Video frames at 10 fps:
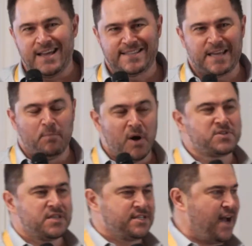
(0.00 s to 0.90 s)
is that
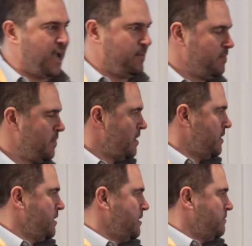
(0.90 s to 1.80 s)
most of the time,
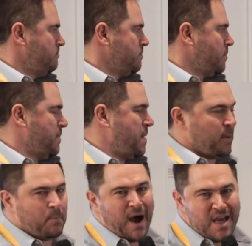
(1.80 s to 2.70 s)
when
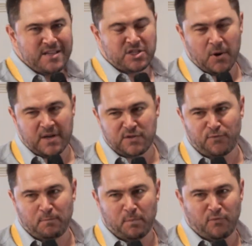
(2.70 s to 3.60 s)
people buy these tokens
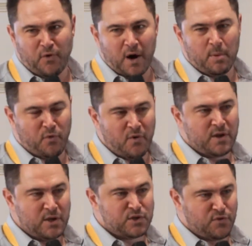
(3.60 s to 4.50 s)
far before they're
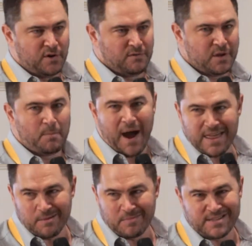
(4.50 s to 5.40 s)
useful, they're
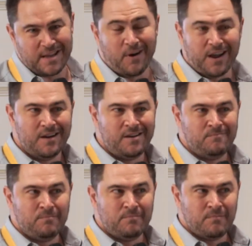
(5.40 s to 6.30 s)
buying them because they want to
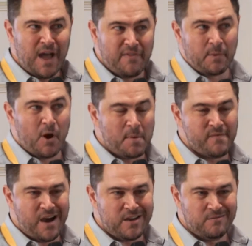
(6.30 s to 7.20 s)
have them go up in
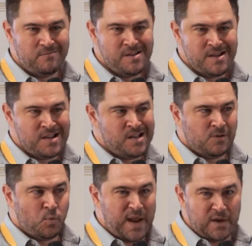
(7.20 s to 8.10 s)
value,
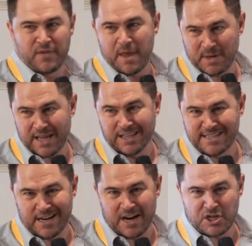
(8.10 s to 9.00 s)
waiting for them to get listed on